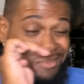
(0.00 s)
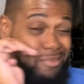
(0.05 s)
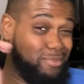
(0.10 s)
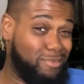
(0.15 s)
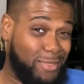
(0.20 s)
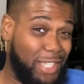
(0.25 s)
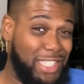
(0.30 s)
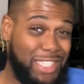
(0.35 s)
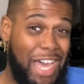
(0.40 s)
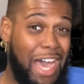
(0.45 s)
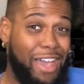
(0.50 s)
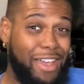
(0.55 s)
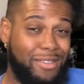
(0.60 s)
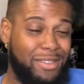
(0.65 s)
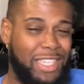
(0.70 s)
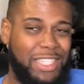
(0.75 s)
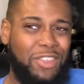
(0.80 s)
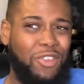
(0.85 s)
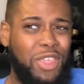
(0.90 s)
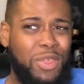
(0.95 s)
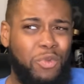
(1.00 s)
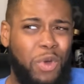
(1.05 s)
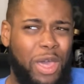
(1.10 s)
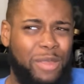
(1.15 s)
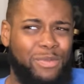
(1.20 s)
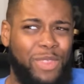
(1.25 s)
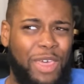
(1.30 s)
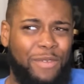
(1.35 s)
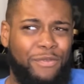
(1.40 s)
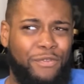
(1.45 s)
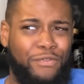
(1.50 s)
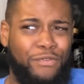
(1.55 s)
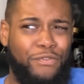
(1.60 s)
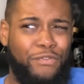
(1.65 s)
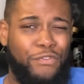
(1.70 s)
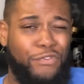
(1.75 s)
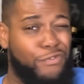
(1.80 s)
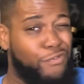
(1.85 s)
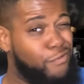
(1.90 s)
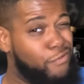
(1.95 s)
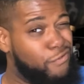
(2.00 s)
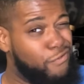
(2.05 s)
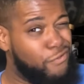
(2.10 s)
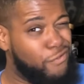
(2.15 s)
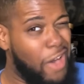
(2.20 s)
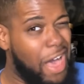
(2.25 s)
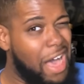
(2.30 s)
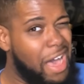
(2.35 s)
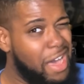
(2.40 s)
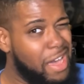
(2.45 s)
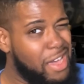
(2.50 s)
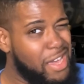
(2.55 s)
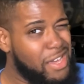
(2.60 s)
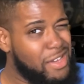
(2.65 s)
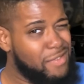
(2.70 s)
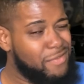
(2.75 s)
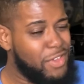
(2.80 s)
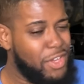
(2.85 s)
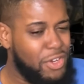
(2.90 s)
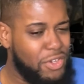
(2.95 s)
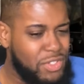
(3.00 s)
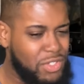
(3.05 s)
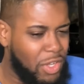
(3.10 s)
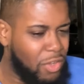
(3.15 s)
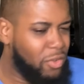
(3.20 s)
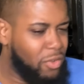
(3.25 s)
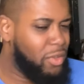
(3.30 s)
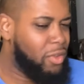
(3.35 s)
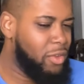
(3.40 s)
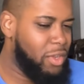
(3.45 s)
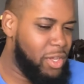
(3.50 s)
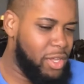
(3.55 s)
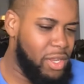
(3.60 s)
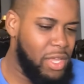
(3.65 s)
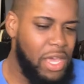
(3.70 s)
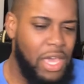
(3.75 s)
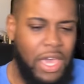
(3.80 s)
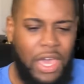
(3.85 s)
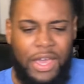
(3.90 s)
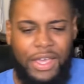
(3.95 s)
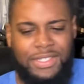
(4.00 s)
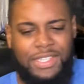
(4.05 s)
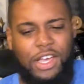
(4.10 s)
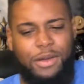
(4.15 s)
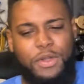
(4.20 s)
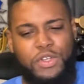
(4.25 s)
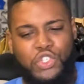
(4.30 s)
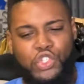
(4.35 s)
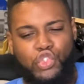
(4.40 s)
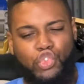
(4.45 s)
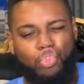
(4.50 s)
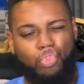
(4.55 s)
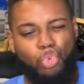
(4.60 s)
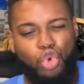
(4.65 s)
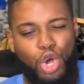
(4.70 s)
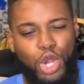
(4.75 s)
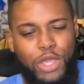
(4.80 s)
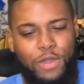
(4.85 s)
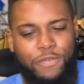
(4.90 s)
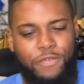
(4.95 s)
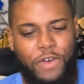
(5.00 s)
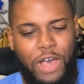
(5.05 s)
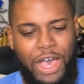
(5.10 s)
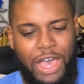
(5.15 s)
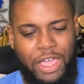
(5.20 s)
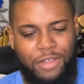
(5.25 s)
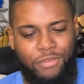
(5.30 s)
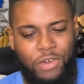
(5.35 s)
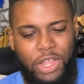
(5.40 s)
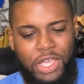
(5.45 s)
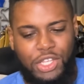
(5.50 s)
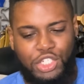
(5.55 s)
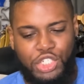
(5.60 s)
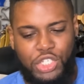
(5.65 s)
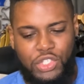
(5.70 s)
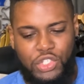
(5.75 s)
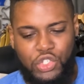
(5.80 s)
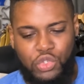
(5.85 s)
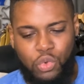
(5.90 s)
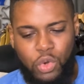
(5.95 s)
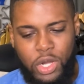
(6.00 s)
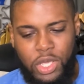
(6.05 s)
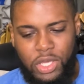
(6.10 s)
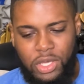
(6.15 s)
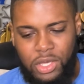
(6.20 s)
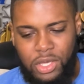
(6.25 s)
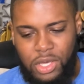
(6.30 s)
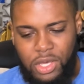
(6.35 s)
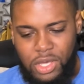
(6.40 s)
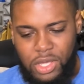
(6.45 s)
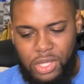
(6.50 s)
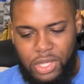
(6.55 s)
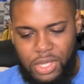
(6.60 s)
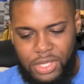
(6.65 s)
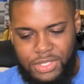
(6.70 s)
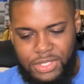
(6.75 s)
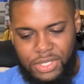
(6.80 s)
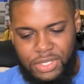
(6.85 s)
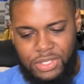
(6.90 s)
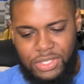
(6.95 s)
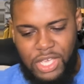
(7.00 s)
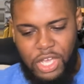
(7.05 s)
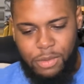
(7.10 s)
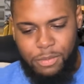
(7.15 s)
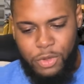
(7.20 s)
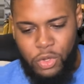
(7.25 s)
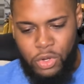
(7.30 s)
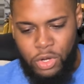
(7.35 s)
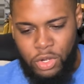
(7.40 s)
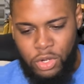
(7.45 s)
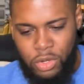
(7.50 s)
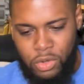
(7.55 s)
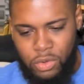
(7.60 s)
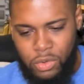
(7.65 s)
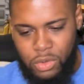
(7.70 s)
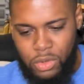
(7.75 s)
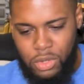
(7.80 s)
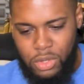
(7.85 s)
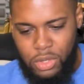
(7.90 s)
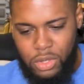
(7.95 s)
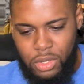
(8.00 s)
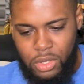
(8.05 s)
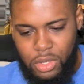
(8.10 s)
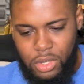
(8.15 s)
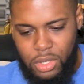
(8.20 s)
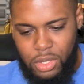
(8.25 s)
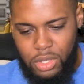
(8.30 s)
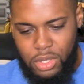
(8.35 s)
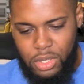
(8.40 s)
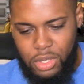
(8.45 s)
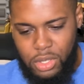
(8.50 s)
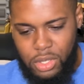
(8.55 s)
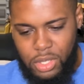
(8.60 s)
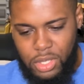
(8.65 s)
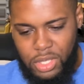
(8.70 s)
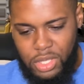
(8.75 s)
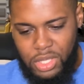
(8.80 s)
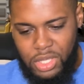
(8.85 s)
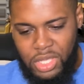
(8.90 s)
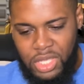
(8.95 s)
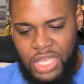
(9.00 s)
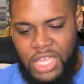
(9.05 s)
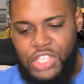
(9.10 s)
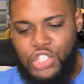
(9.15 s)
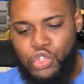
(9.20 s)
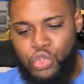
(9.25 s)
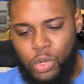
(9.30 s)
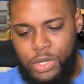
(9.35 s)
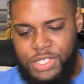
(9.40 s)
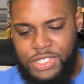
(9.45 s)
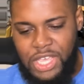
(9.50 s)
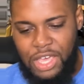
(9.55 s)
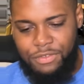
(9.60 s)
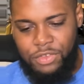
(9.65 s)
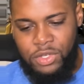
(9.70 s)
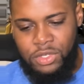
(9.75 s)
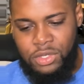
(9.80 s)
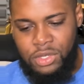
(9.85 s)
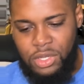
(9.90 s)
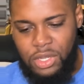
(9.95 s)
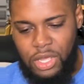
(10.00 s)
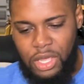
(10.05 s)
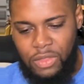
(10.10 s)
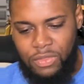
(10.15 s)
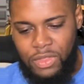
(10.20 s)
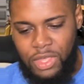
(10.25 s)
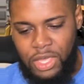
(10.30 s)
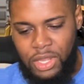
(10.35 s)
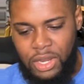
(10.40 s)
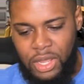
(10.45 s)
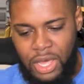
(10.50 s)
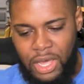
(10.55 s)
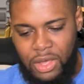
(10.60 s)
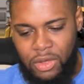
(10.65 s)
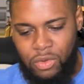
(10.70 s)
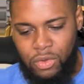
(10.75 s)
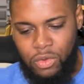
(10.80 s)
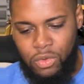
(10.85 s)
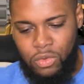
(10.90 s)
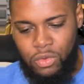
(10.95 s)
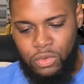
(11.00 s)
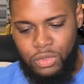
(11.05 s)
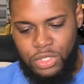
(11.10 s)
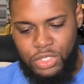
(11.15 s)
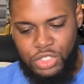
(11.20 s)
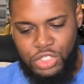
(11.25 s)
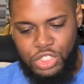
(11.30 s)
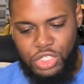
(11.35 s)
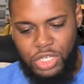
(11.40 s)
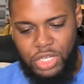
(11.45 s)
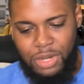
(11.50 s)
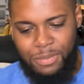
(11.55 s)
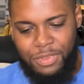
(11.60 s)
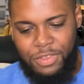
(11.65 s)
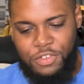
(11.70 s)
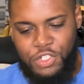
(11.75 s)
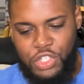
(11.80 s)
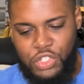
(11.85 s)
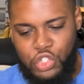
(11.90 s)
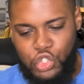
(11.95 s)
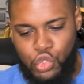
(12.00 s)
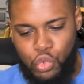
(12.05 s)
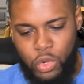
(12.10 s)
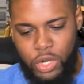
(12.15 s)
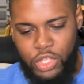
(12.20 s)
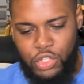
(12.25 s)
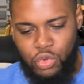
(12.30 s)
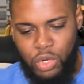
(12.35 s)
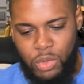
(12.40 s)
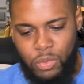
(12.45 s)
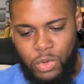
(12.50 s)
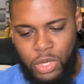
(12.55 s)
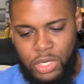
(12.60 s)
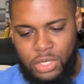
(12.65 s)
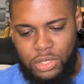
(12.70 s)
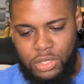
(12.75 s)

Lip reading: he's not. He's only what, like 5 years? Hold on. Sakamoto's 25, right? And Shin's 20. Let's see. Sakamoto. He's 27, and then how old is Shin? I believe Shin's 20, 21?